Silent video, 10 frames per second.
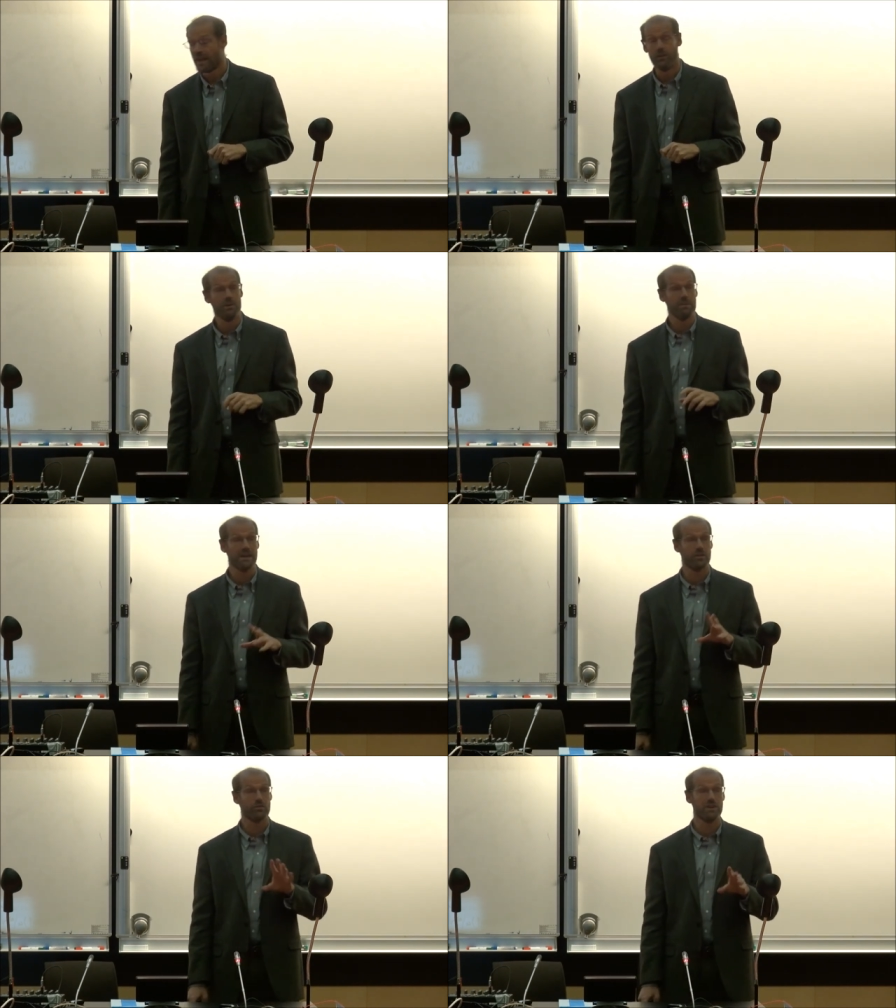And we
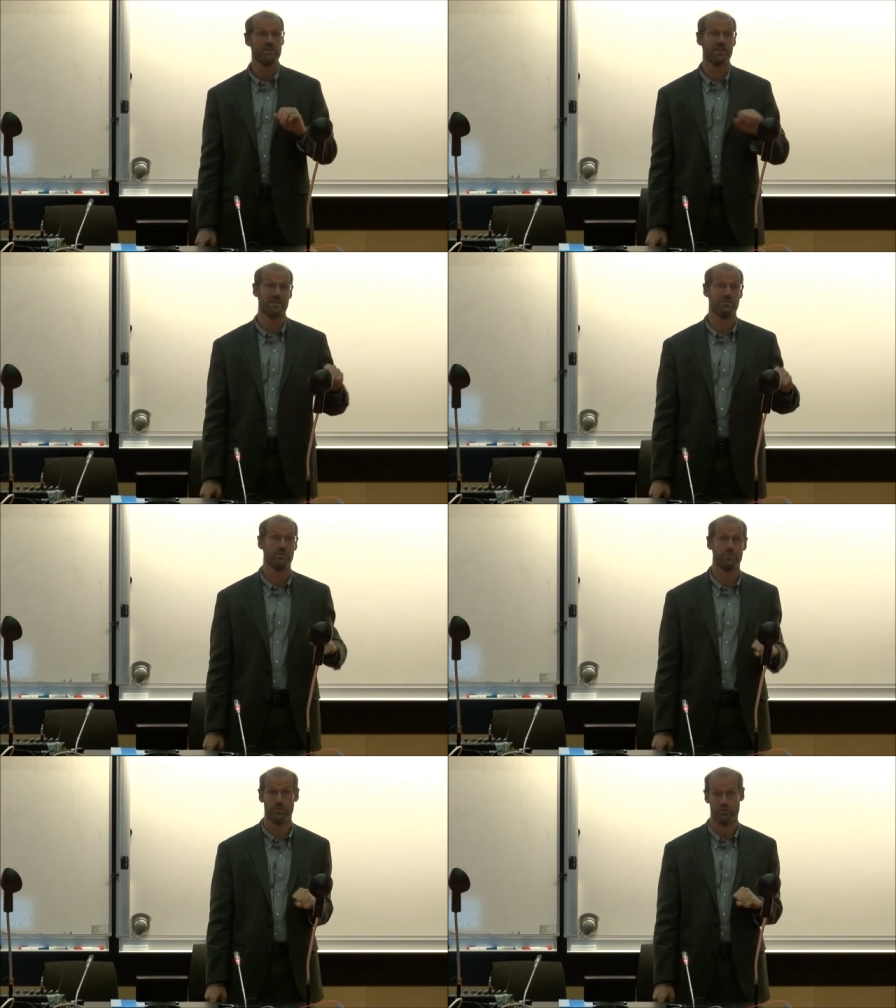make three sets of
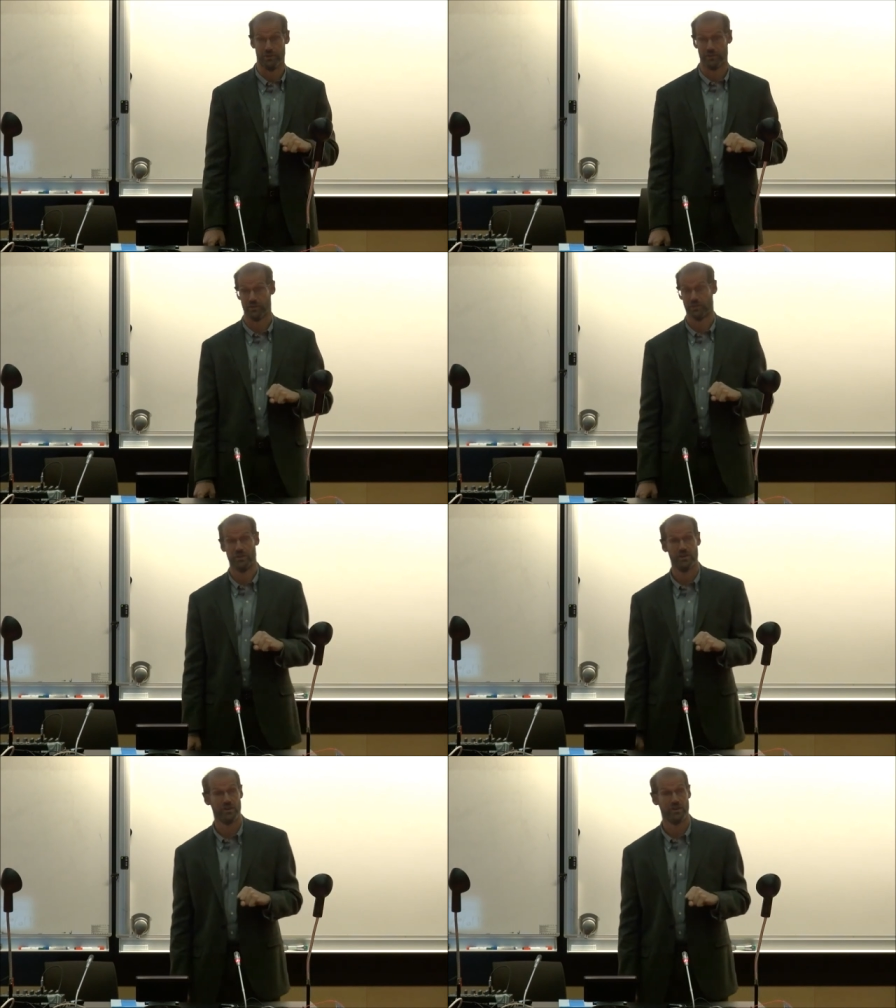improvements.